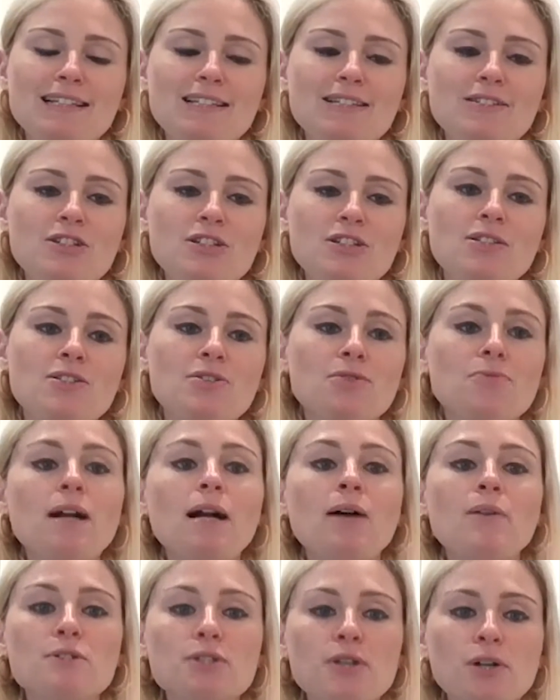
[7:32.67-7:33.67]
And just to
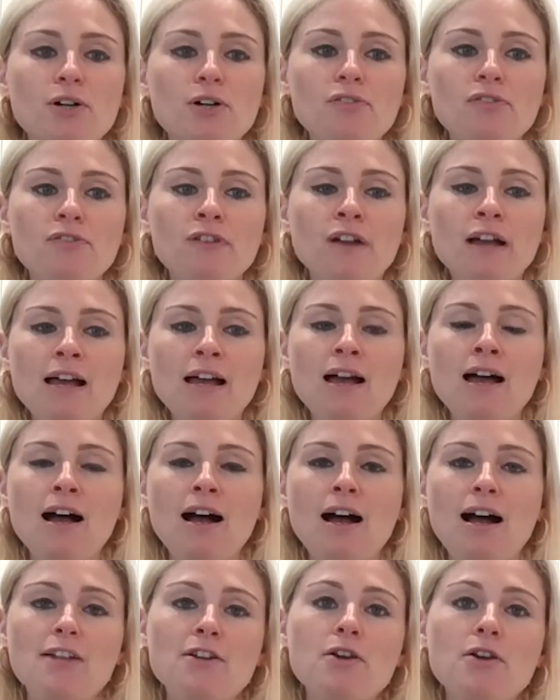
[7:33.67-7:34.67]
round off,
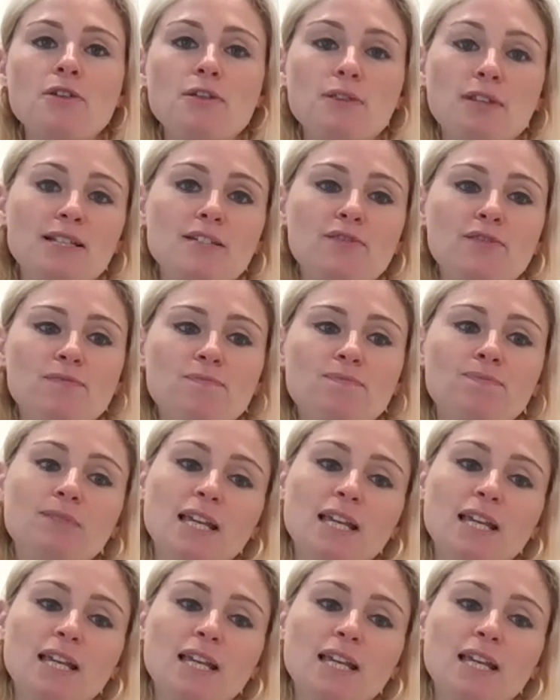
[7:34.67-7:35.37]
I know that this